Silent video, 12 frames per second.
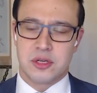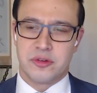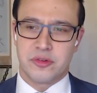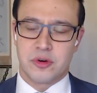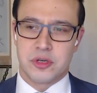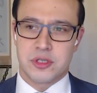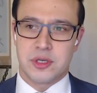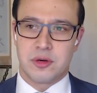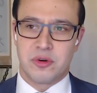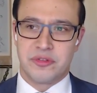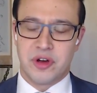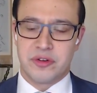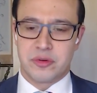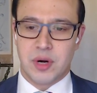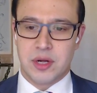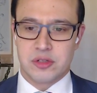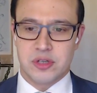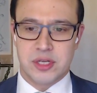of course, revolve
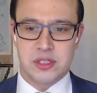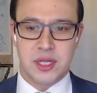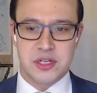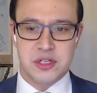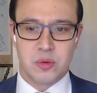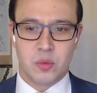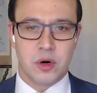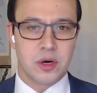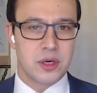around translation work